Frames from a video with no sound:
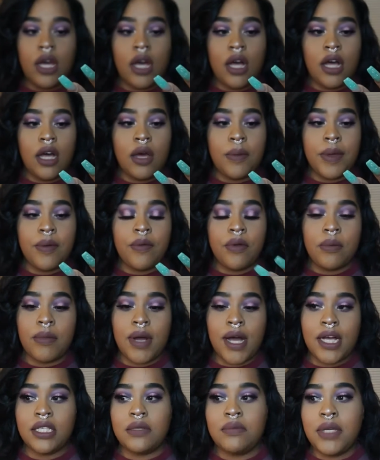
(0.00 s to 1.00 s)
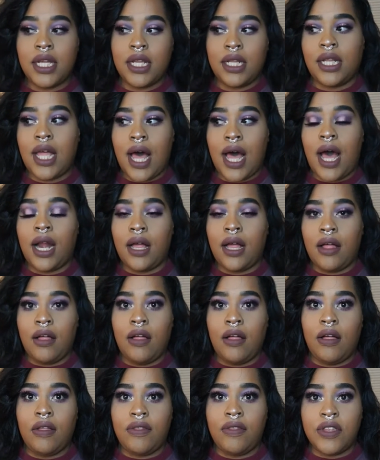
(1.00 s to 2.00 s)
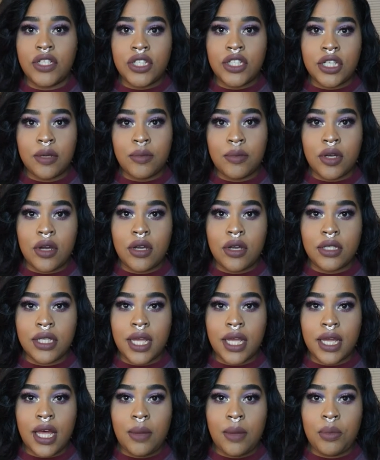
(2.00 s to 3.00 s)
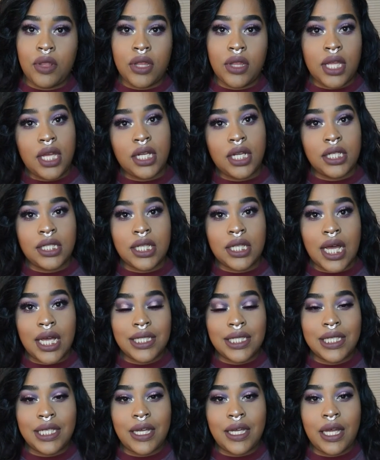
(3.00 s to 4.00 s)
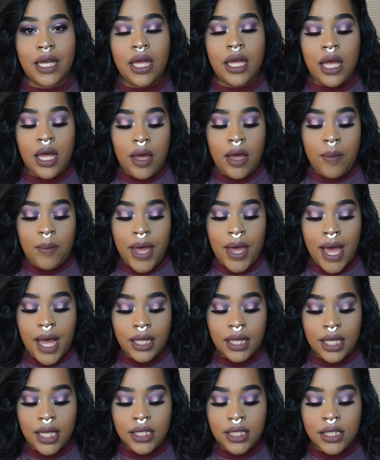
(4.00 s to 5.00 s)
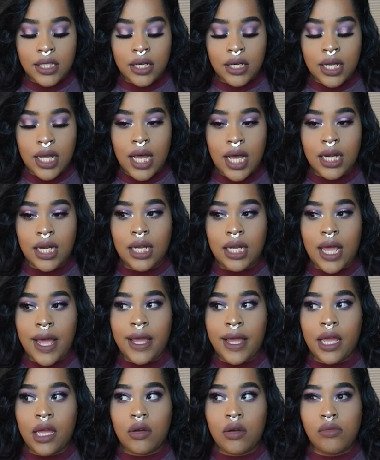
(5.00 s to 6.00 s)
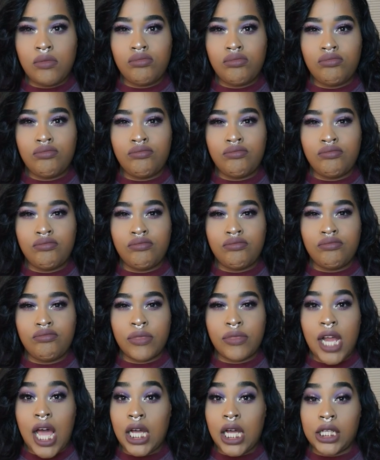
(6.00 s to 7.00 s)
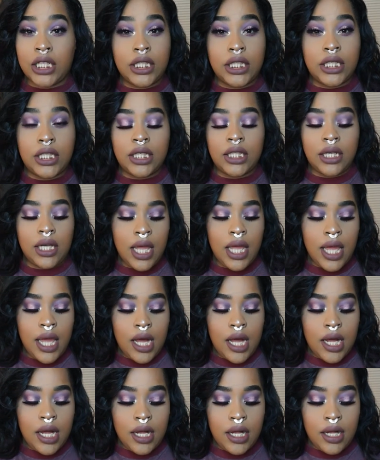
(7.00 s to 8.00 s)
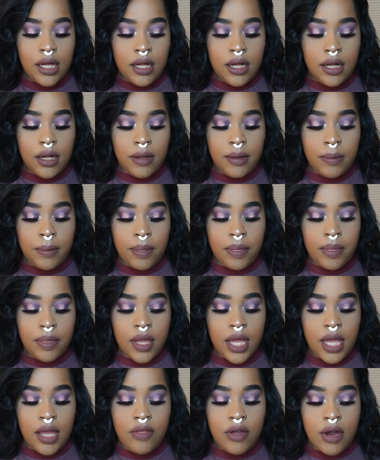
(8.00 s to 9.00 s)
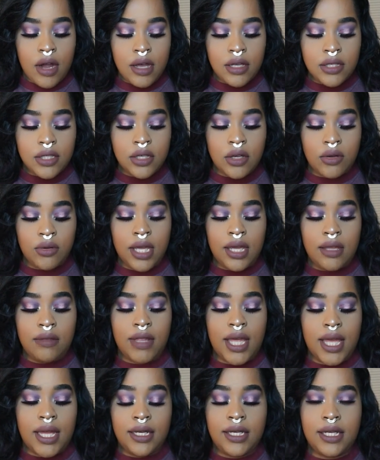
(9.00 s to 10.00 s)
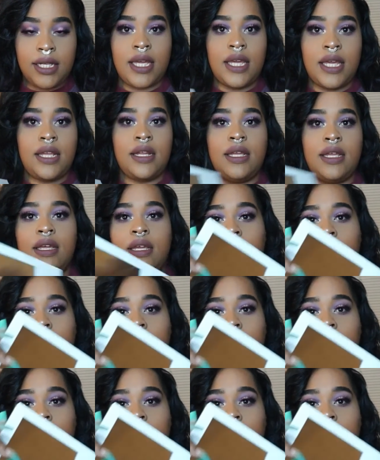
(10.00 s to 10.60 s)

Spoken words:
It reminds me a lot of the shimmers that come in the Anastasia palettes. They're kind of like not good. And they're also getting that dent.